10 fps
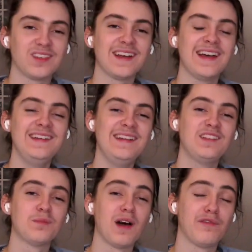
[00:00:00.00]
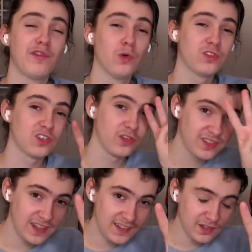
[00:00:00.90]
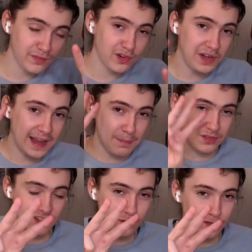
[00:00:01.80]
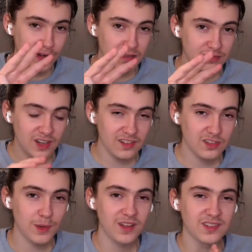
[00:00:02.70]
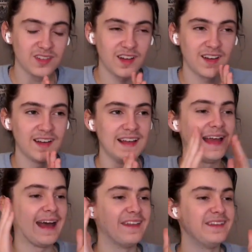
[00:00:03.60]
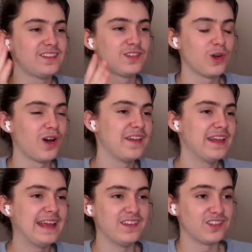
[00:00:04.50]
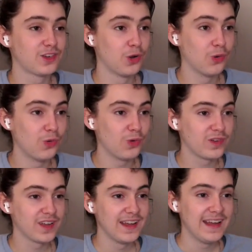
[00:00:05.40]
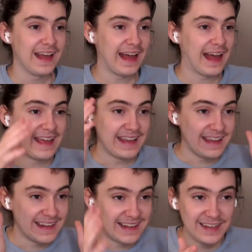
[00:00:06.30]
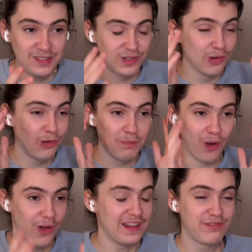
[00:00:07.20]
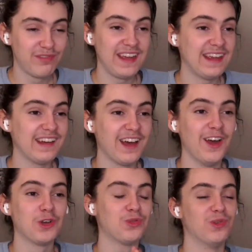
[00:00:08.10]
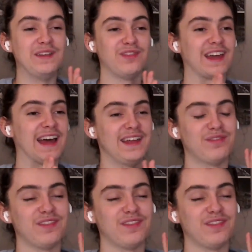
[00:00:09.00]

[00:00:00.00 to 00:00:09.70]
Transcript: today, these are my thoughts on Season 3, Episode 3 of Taskmaster. And this one is called A Little Polythene Grief Cave.